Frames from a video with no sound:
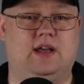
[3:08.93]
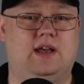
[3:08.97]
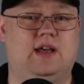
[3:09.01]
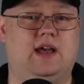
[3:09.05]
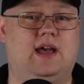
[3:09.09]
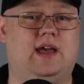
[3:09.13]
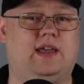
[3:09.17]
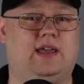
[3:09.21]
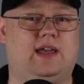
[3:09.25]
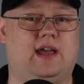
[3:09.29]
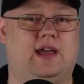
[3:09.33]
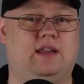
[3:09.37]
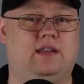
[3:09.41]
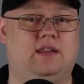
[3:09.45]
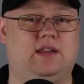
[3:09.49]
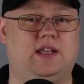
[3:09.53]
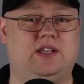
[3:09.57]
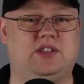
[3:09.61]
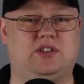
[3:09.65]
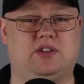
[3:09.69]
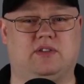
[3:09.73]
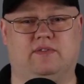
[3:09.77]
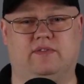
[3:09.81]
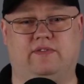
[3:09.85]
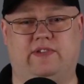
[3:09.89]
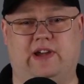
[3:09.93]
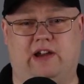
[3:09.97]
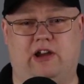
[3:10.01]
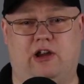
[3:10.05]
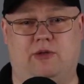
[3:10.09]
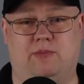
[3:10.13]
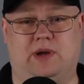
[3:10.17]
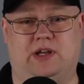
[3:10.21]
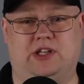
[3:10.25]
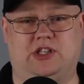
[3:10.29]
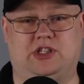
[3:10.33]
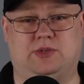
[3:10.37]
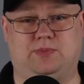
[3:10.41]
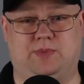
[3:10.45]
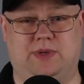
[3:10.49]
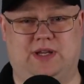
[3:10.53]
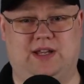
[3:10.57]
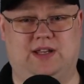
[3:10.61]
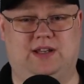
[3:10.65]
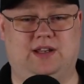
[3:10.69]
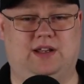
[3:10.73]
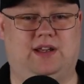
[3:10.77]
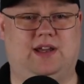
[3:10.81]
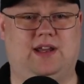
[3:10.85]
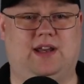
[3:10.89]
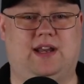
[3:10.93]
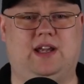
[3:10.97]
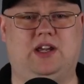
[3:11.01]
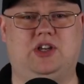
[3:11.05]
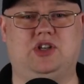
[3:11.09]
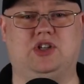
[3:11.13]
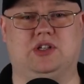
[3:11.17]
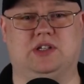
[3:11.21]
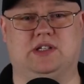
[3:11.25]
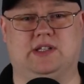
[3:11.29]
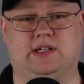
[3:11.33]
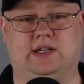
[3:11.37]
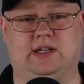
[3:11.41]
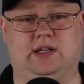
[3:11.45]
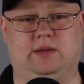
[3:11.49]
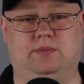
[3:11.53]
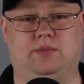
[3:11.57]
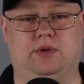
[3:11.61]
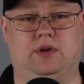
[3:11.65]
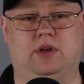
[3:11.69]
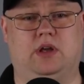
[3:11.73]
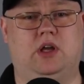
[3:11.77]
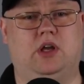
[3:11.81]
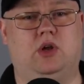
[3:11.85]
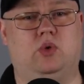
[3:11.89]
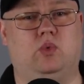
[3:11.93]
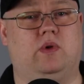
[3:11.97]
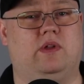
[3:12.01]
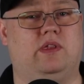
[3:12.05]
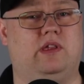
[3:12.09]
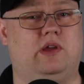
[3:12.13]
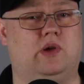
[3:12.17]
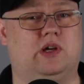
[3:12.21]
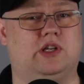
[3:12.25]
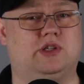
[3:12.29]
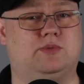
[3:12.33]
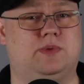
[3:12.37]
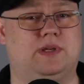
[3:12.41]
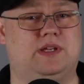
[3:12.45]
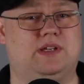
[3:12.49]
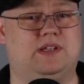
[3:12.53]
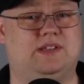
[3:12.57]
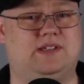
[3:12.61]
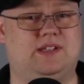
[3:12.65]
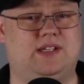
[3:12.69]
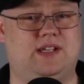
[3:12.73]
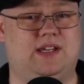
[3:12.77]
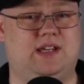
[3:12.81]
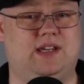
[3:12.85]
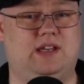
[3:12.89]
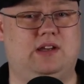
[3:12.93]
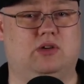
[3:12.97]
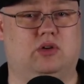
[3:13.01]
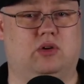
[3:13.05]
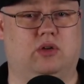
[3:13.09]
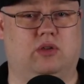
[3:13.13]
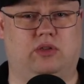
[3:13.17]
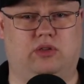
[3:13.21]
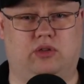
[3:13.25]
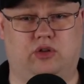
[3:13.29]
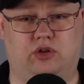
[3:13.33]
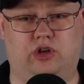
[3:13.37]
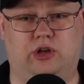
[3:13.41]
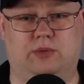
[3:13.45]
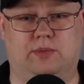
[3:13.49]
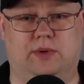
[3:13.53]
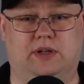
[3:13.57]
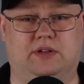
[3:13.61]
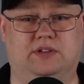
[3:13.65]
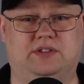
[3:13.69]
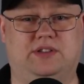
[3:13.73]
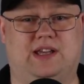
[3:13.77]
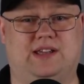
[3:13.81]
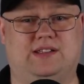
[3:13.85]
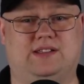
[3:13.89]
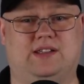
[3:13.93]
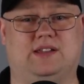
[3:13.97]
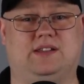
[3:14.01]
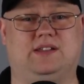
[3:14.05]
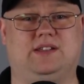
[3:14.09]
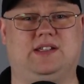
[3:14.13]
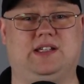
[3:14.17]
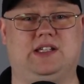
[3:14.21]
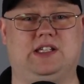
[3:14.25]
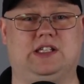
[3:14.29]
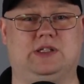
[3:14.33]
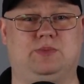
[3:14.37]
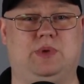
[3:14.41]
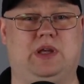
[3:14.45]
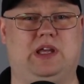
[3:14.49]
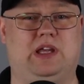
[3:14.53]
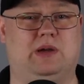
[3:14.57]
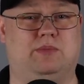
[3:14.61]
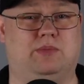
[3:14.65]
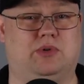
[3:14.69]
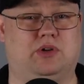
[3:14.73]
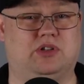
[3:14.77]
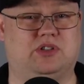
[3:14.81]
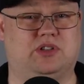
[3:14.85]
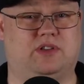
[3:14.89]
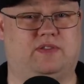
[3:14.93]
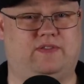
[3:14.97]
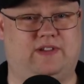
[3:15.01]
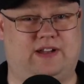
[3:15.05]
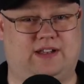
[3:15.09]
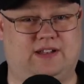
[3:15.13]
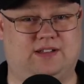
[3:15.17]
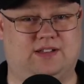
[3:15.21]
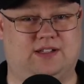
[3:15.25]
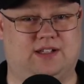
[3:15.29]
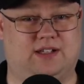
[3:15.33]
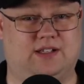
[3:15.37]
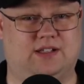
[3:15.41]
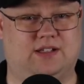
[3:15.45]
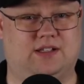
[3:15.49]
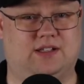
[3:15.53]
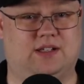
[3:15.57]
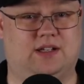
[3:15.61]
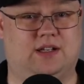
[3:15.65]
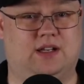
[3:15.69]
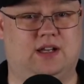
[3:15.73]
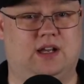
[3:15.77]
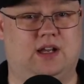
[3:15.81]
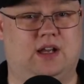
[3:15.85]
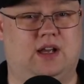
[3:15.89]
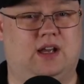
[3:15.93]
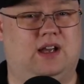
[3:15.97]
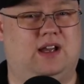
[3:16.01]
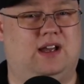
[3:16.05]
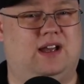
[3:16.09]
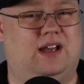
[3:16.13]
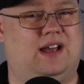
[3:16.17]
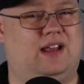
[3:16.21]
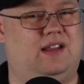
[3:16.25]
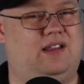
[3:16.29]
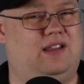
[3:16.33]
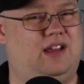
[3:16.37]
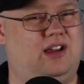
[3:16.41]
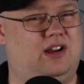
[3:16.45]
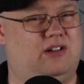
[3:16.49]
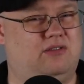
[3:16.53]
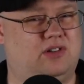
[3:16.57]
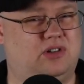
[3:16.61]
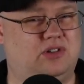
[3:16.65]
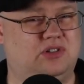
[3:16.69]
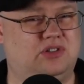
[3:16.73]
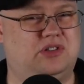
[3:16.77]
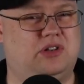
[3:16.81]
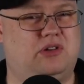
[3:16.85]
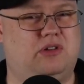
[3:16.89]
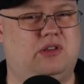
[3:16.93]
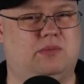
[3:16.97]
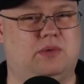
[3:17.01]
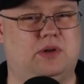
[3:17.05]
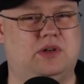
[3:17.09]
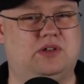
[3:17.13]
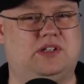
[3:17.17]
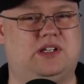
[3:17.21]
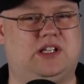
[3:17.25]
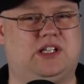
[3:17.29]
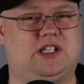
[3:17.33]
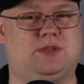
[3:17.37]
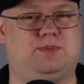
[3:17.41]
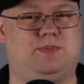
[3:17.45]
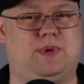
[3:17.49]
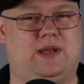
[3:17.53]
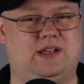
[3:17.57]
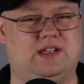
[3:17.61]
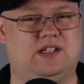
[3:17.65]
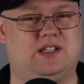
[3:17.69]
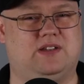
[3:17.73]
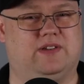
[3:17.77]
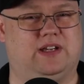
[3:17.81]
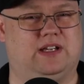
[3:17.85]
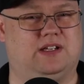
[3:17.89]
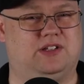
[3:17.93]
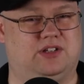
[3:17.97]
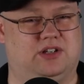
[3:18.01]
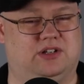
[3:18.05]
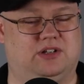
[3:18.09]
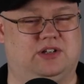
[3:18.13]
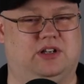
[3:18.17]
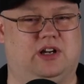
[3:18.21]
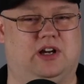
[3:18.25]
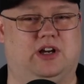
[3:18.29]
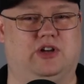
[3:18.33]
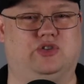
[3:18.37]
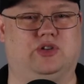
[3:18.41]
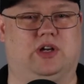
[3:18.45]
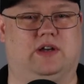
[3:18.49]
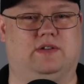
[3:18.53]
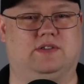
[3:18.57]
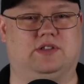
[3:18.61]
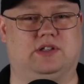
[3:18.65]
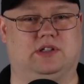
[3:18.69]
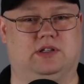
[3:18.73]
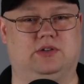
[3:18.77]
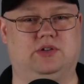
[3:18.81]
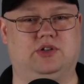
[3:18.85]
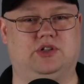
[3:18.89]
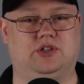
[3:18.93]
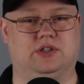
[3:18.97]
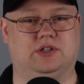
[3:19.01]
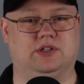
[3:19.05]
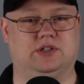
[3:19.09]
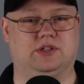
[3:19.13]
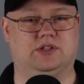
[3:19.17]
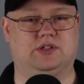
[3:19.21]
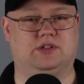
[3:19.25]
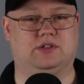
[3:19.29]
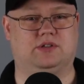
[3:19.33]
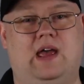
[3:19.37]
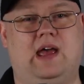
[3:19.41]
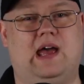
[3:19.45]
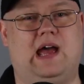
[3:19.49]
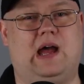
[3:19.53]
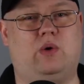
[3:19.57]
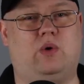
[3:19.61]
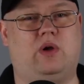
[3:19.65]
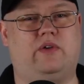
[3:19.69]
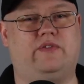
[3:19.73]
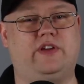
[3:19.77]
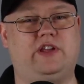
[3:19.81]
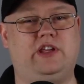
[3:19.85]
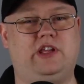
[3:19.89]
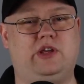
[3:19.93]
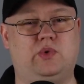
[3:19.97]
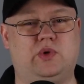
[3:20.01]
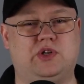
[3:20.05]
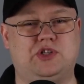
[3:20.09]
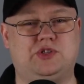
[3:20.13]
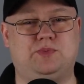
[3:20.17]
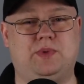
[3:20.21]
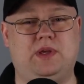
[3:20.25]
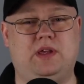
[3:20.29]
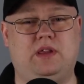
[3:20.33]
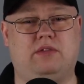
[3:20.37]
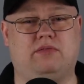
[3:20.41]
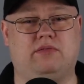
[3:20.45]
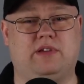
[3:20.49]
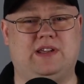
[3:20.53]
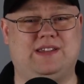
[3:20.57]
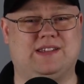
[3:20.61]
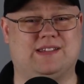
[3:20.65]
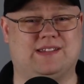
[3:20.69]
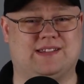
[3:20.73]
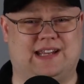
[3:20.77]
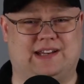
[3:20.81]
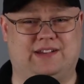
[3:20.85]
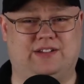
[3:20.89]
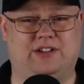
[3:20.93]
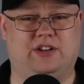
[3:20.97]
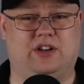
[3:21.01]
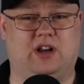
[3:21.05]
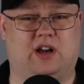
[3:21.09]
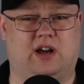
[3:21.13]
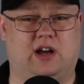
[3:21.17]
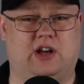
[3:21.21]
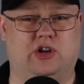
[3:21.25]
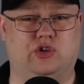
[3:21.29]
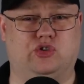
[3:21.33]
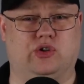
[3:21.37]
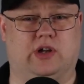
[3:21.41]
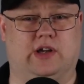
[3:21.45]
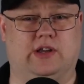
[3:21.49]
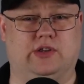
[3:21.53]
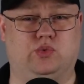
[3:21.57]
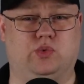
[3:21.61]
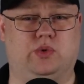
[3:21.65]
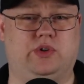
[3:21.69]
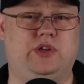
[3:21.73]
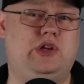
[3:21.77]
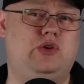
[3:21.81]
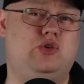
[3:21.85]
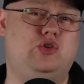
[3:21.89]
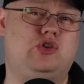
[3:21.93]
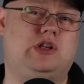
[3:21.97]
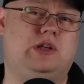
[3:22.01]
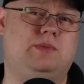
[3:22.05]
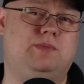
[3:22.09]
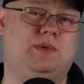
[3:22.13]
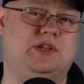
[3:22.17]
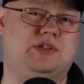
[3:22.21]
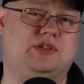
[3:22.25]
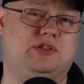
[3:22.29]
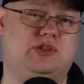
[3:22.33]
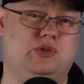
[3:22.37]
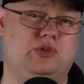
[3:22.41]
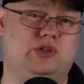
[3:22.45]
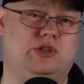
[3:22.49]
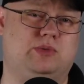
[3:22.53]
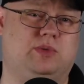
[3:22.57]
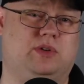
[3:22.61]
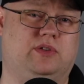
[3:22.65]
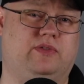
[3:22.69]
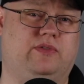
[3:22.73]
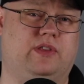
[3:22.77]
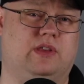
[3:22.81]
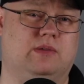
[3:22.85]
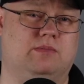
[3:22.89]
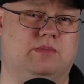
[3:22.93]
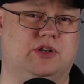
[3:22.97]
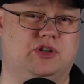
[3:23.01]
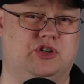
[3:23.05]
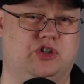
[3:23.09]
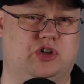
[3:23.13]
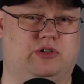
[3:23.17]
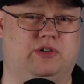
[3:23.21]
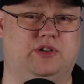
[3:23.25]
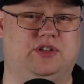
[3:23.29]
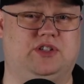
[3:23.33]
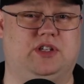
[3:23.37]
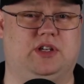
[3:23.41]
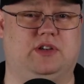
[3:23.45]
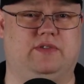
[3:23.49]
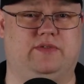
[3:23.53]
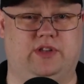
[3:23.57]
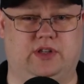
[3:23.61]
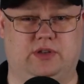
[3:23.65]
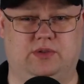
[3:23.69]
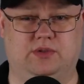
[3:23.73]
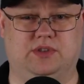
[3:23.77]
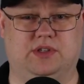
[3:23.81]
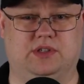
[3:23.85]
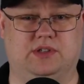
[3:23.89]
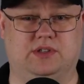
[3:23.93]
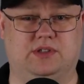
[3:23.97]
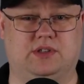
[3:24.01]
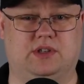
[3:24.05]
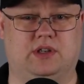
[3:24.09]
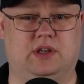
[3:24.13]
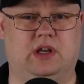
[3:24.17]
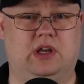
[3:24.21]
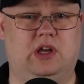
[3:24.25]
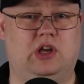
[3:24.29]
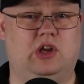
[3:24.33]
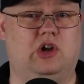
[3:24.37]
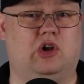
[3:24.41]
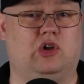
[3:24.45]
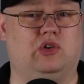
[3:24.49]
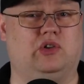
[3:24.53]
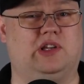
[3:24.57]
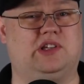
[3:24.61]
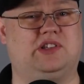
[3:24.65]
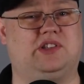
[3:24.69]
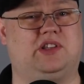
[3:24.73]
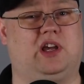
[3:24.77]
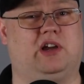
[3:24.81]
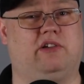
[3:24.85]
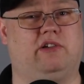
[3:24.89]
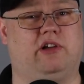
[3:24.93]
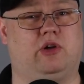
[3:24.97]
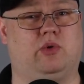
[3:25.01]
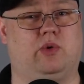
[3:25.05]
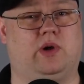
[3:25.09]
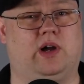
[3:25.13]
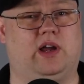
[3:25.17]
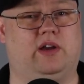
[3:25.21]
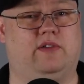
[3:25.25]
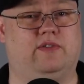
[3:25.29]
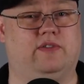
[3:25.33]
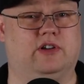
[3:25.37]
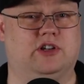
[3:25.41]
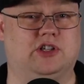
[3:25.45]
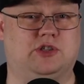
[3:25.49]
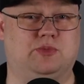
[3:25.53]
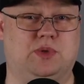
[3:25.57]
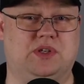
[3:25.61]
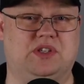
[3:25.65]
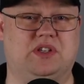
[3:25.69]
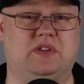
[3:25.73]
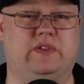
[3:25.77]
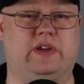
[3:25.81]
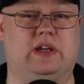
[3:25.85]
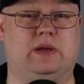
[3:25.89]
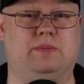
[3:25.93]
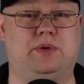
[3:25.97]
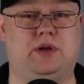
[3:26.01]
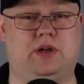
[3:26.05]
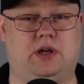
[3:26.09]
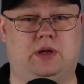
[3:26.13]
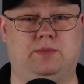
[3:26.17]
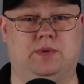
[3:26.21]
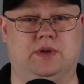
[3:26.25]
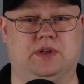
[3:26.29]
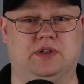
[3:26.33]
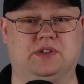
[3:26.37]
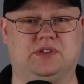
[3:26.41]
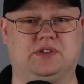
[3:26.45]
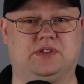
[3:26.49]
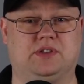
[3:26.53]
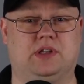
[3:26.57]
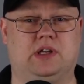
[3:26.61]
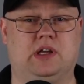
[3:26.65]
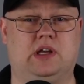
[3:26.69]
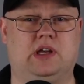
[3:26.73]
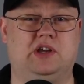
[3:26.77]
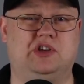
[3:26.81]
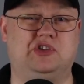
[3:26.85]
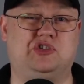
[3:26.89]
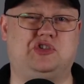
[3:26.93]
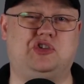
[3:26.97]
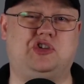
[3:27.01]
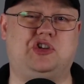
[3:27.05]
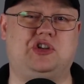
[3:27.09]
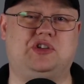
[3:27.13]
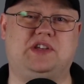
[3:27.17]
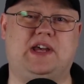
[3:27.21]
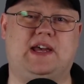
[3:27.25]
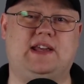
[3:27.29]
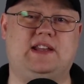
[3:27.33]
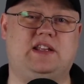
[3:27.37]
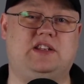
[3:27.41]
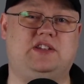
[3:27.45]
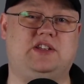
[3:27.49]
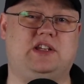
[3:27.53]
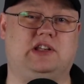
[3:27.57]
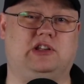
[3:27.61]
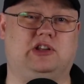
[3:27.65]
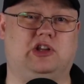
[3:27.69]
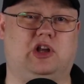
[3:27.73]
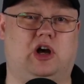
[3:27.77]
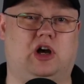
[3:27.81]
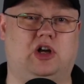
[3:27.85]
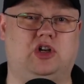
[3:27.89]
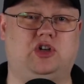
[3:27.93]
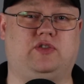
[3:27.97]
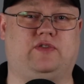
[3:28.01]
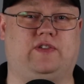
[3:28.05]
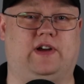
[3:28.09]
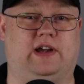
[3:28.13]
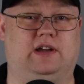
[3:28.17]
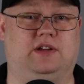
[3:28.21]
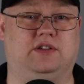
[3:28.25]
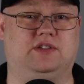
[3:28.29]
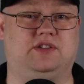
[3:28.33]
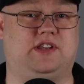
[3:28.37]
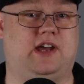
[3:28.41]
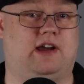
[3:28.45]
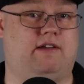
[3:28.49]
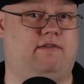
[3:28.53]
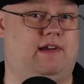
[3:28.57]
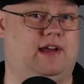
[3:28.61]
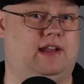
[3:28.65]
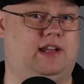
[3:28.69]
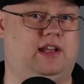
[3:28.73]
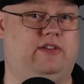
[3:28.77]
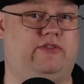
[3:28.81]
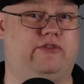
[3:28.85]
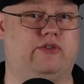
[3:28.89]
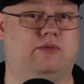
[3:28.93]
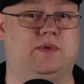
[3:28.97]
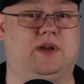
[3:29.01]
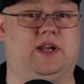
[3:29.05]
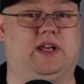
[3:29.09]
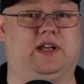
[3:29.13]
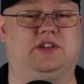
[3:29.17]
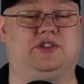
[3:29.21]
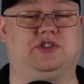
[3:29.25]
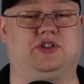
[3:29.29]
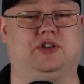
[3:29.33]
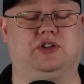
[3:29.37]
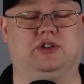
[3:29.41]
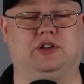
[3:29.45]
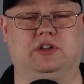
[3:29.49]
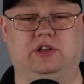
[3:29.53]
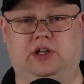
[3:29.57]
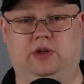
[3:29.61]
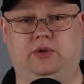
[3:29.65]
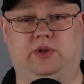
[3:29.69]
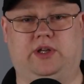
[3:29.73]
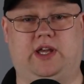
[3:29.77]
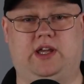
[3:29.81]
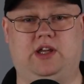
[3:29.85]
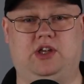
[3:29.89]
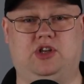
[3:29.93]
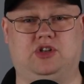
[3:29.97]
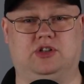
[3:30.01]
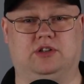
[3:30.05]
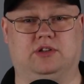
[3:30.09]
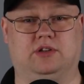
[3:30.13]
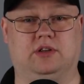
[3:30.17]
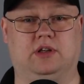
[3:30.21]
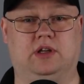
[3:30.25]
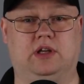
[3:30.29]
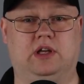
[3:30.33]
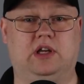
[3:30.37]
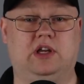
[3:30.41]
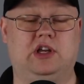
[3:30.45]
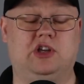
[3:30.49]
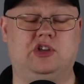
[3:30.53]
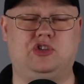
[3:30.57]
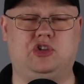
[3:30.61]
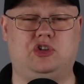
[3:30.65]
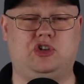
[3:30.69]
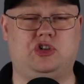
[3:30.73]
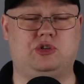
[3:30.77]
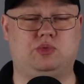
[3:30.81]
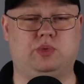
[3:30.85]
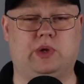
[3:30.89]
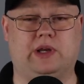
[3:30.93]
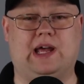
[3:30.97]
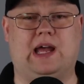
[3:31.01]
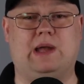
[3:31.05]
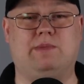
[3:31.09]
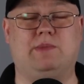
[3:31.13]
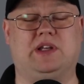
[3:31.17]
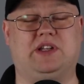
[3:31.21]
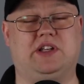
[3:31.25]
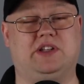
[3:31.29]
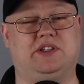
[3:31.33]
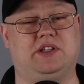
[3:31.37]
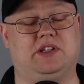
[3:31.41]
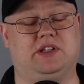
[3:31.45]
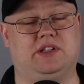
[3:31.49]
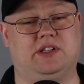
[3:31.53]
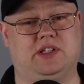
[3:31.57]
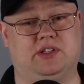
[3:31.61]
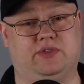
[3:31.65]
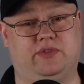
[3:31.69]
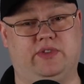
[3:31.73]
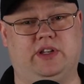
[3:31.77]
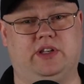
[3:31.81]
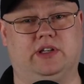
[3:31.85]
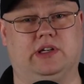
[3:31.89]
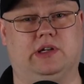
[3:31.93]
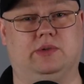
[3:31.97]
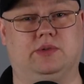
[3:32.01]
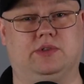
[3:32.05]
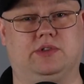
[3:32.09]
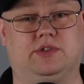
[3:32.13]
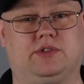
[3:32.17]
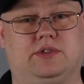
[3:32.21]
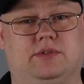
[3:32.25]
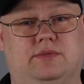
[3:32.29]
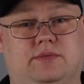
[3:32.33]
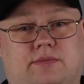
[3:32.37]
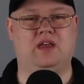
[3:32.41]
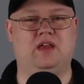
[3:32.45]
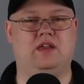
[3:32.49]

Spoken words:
Again, these can vary by speed and connection type, with USB-C or Thunderbolt SSDs being amongst the fastest, and they are also the most expensive external hard drive solutions. However, USB 3 standard hard drives will usually be suitable for the majority of users, unless they are required for a specific purpose, such as editing large files directly from an external location, such as when I'm editing these videos.